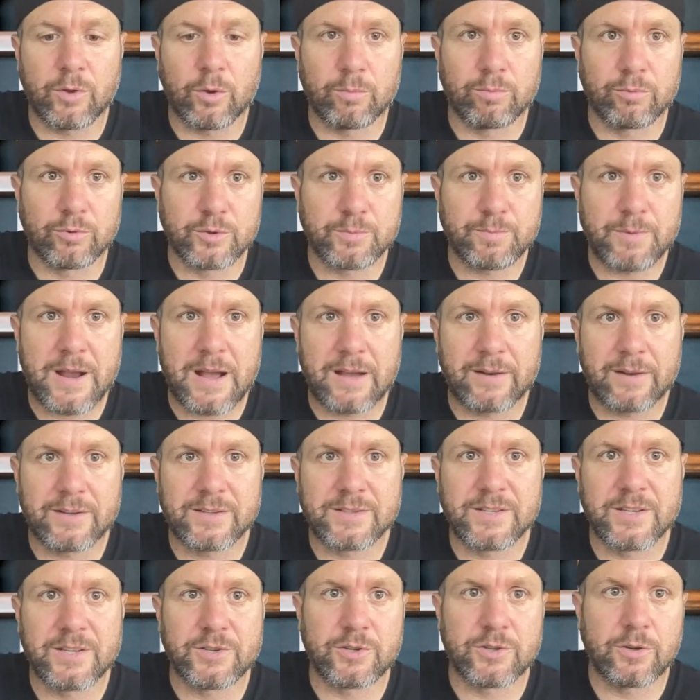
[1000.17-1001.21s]
No Bruce Brown
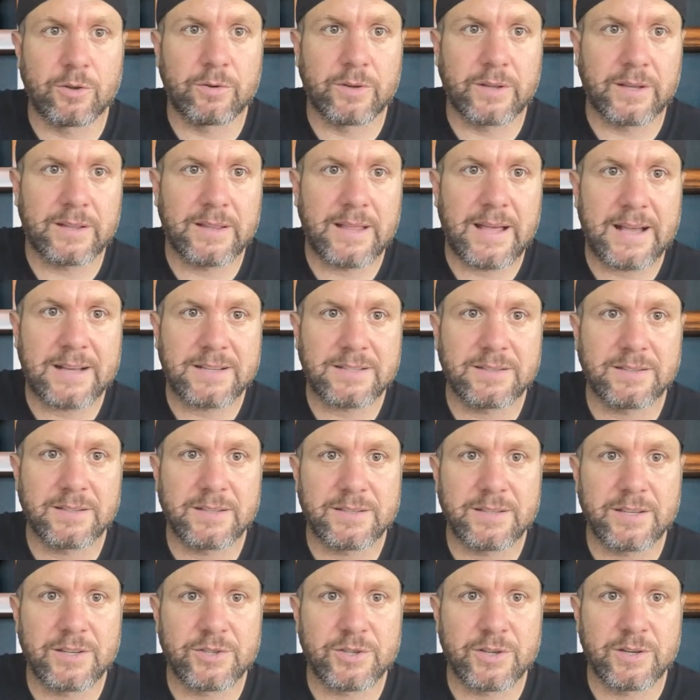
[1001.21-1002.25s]
decision. No Nick Claxton
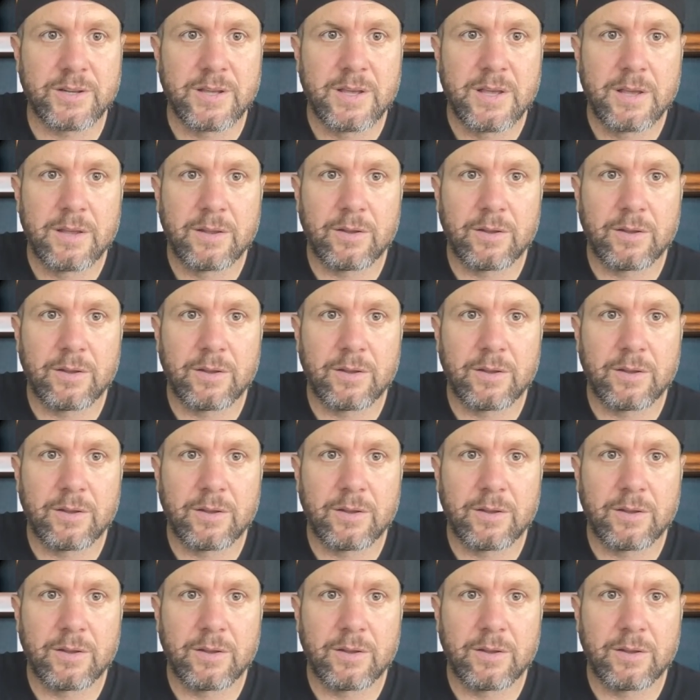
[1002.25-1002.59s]
decision.